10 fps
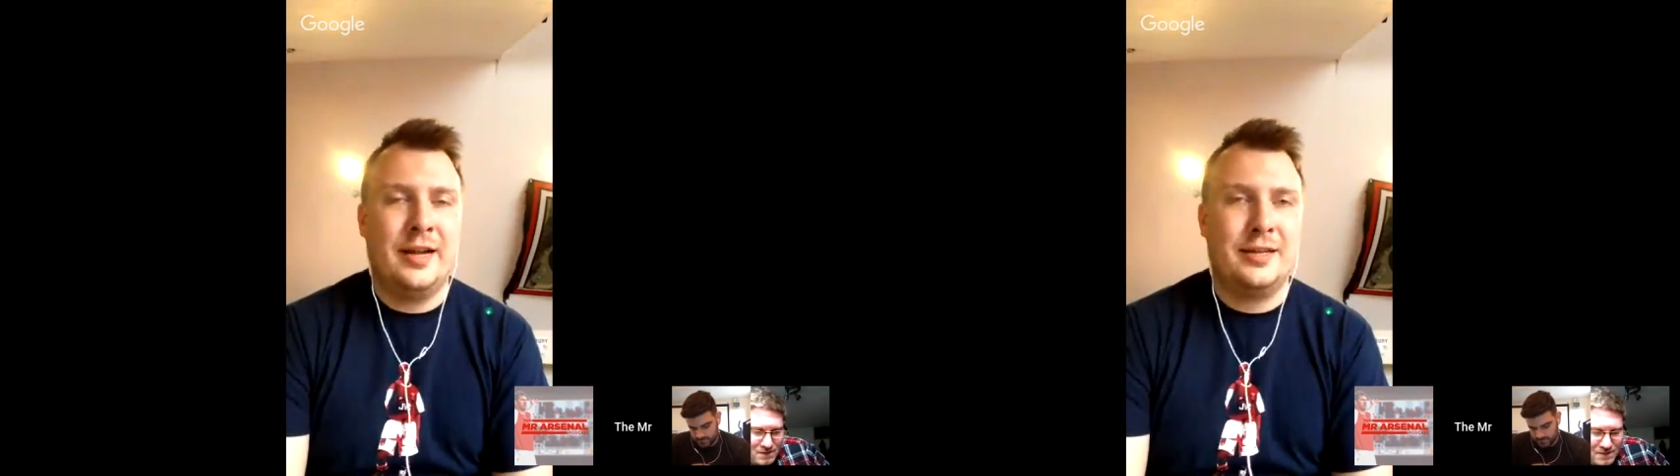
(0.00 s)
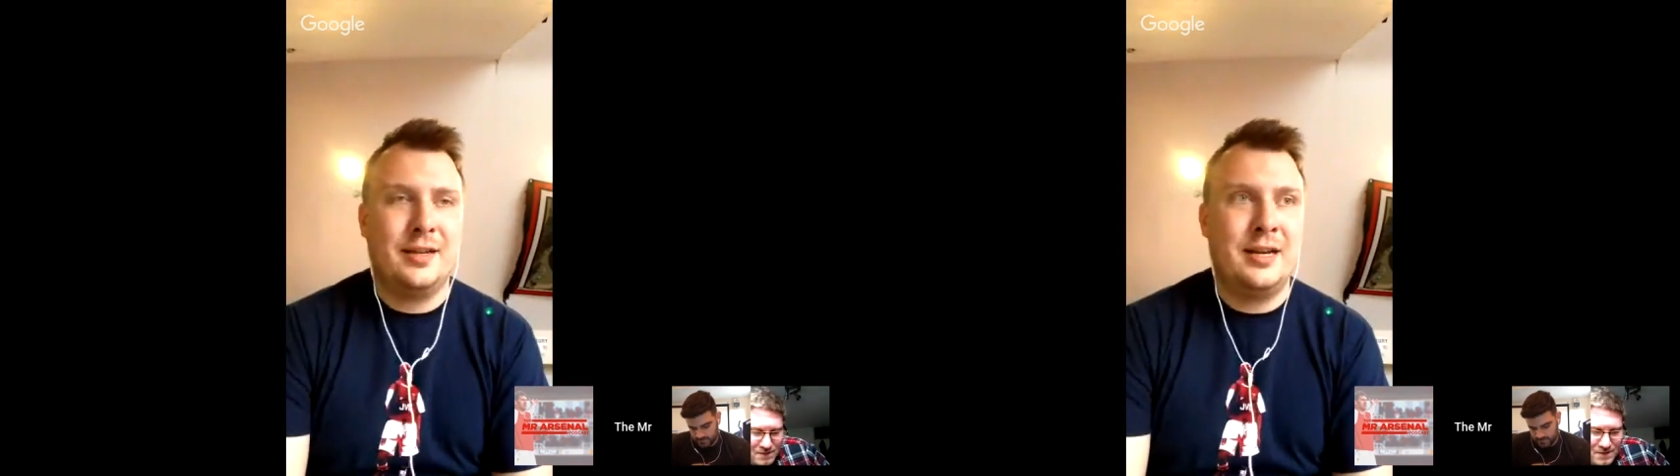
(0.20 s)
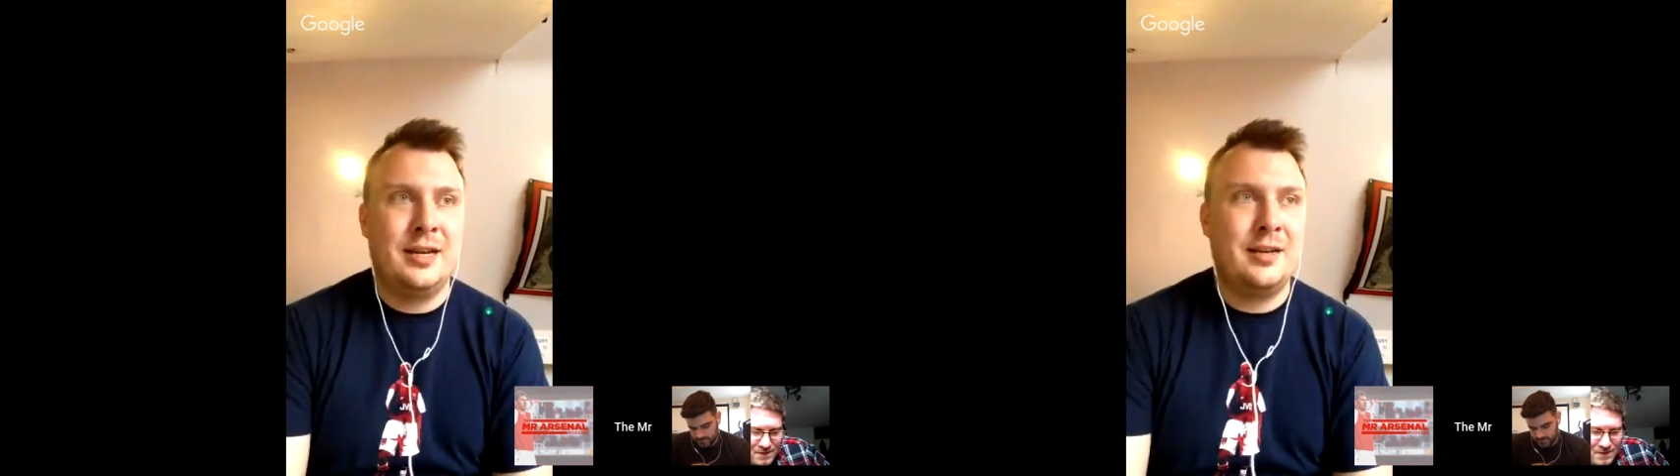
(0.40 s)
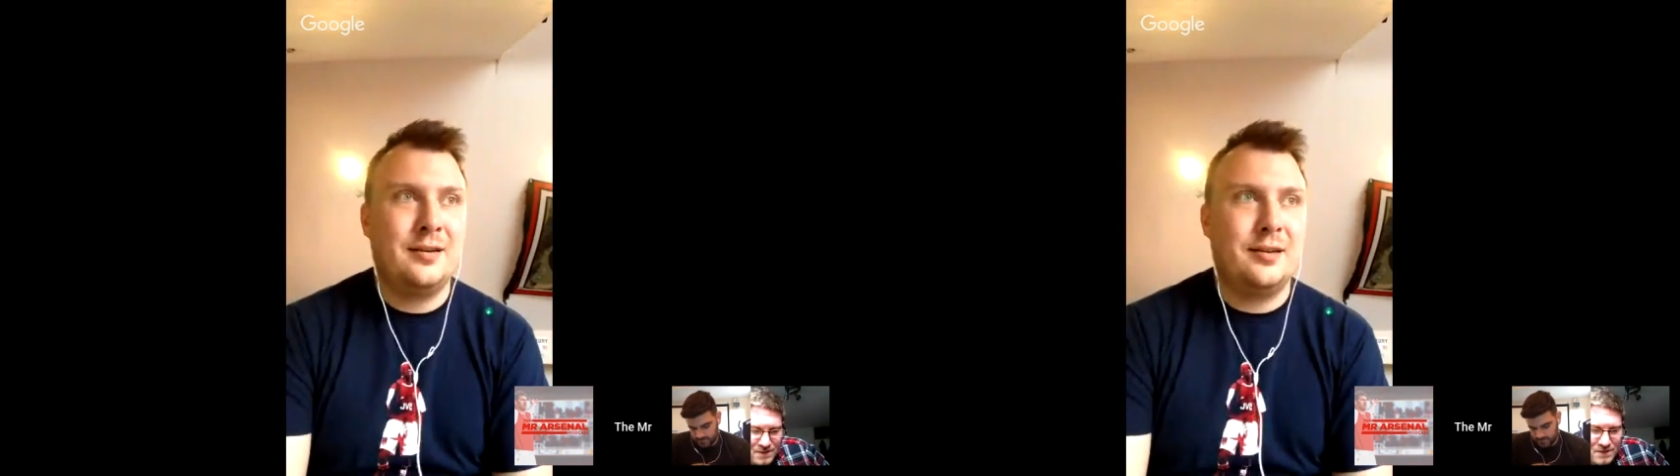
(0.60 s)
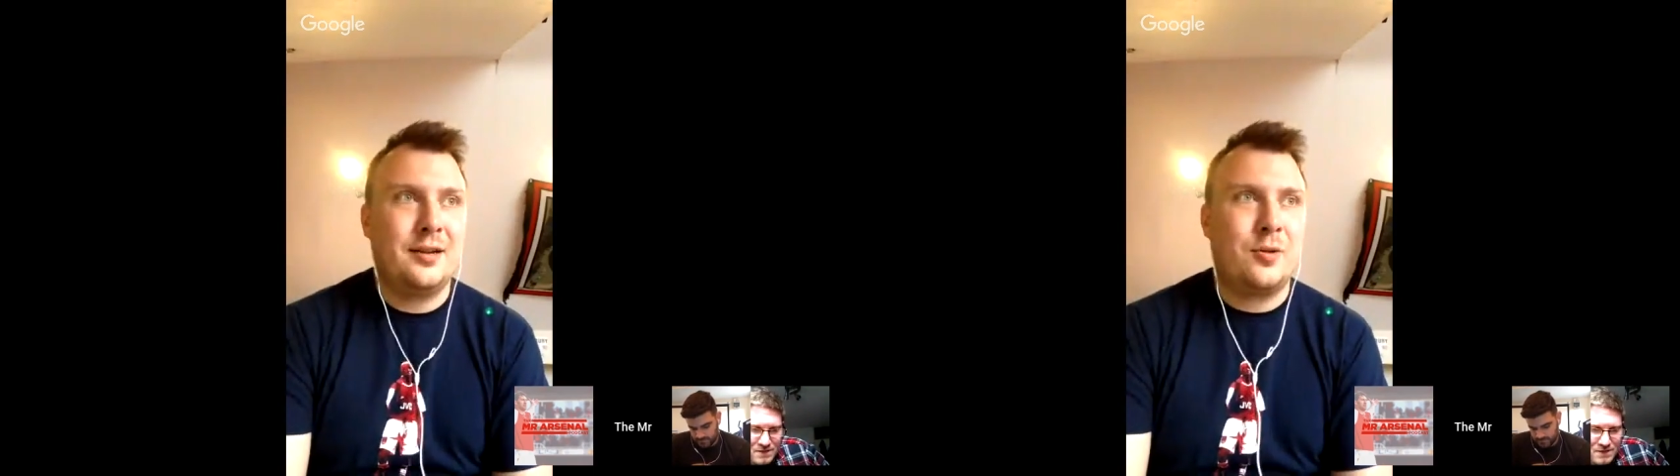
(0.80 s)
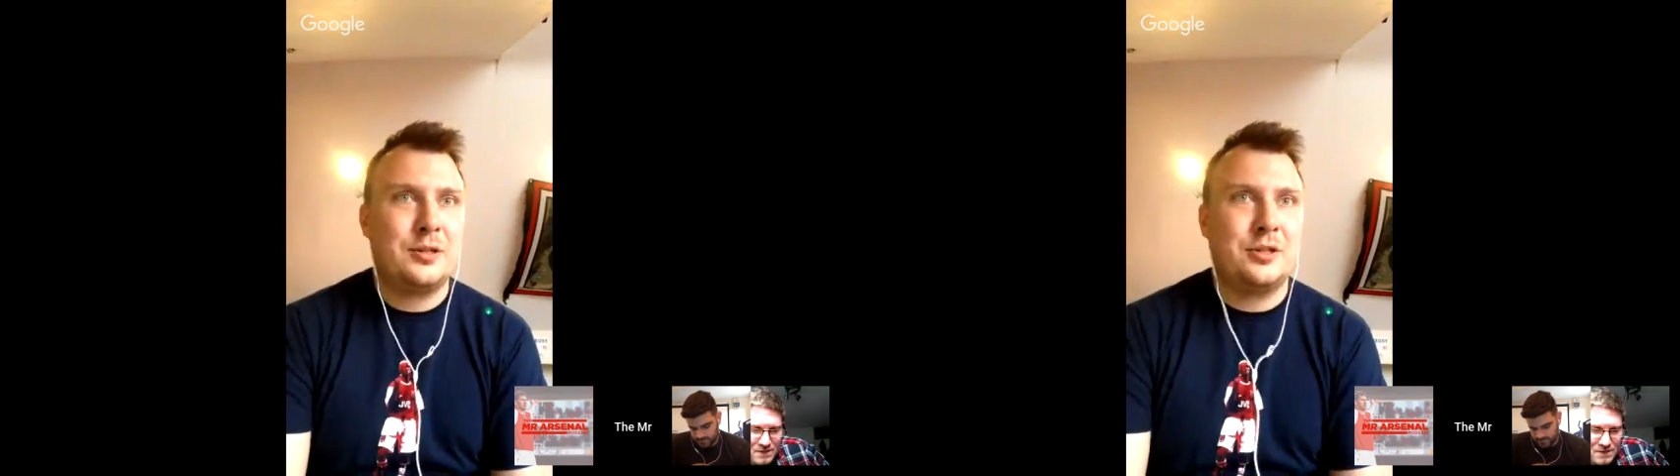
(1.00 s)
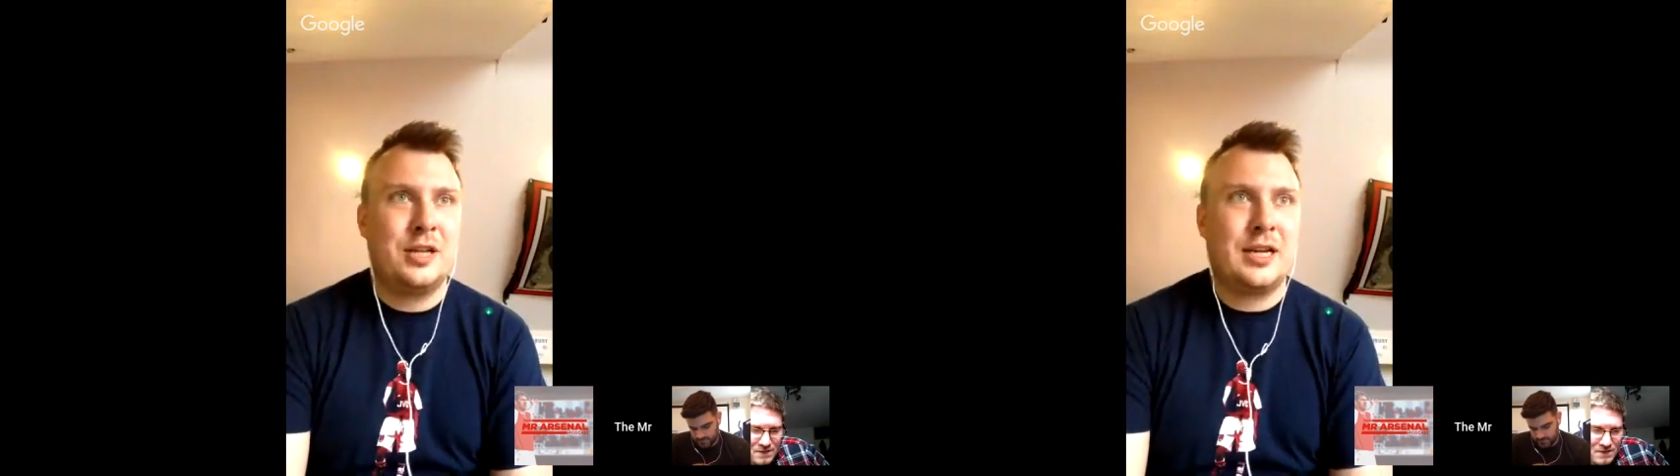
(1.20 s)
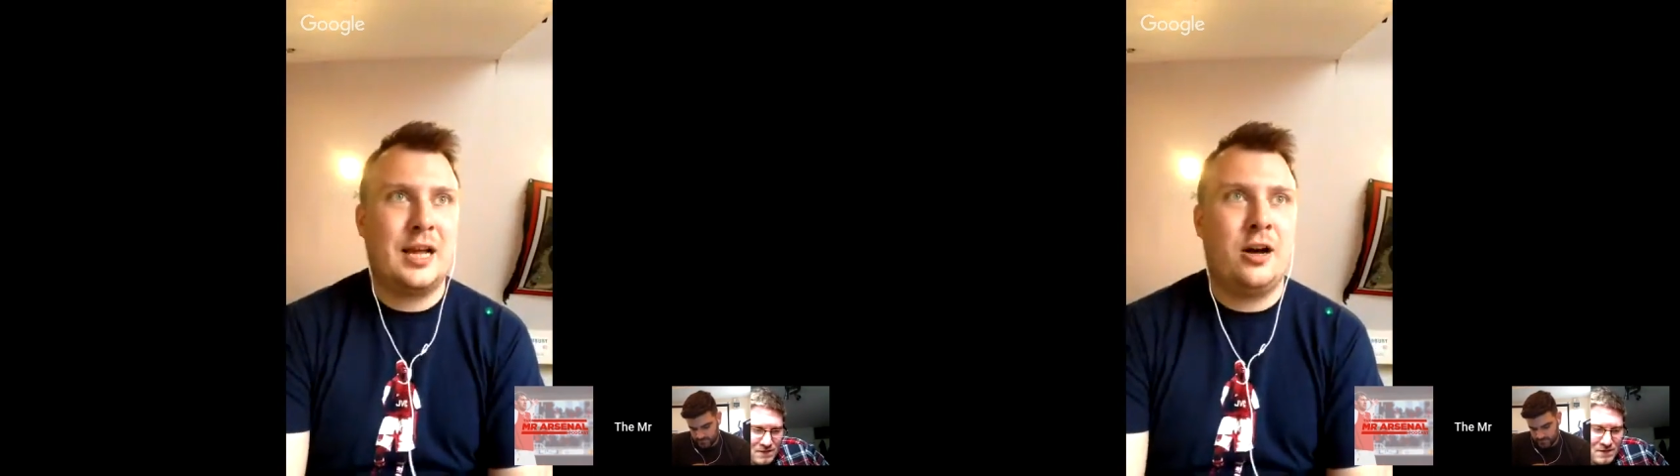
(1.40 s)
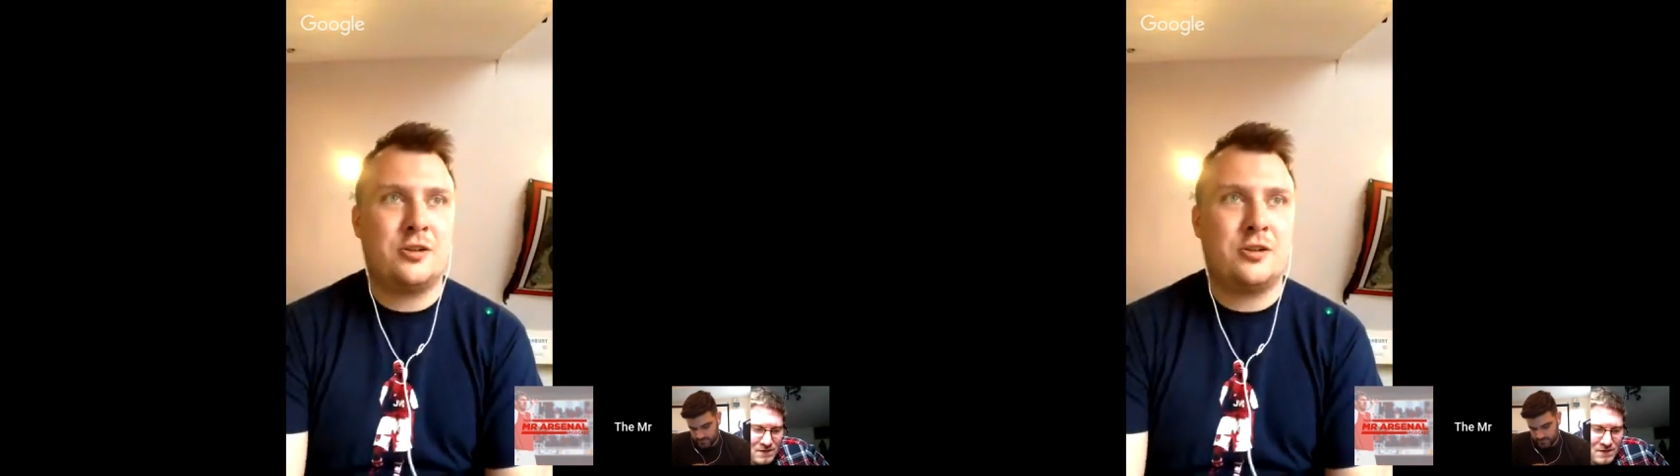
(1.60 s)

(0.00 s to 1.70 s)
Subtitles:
and then questions then get asked